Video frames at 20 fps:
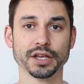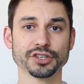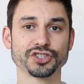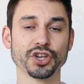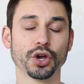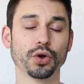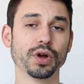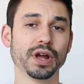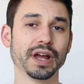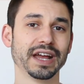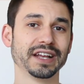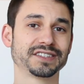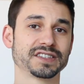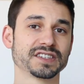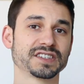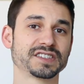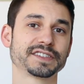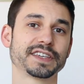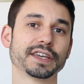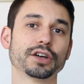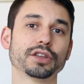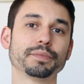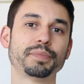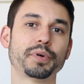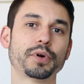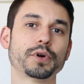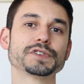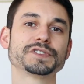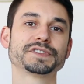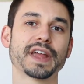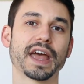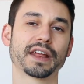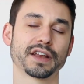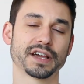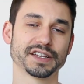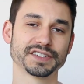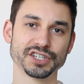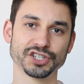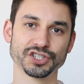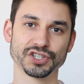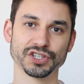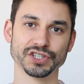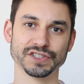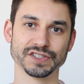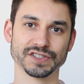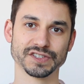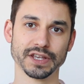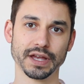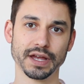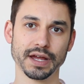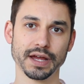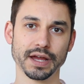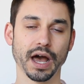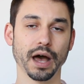So it's the skilled pulse diagnostician's